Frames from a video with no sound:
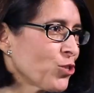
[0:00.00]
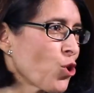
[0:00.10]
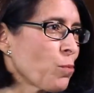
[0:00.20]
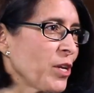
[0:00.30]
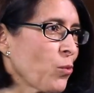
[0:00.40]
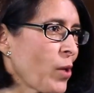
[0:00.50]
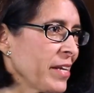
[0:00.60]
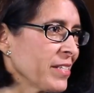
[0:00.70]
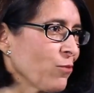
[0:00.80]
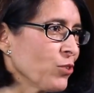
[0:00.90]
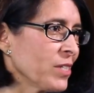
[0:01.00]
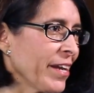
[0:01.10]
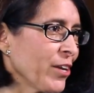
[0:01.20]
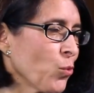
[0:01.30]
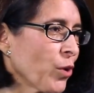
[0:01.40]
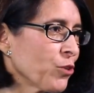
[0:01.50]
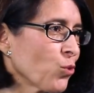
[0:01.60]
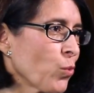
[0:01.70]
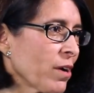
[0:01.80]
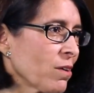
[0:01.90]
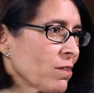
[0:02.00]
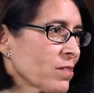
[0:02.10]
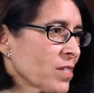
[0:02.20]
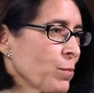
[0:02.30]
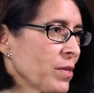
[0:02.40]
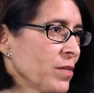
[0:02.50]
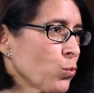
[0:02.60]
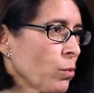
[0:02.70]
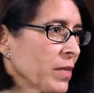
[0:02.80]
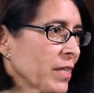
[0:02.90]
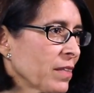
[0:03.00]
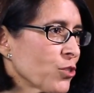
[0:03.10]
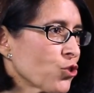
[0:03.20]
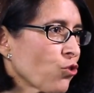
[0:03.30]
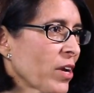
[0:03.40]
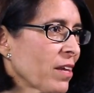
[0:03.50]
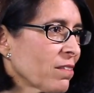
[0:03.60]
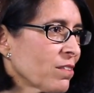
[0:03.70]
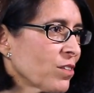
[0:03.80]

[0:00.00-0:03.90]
so many ways every day. You wonder where some of these women get the strength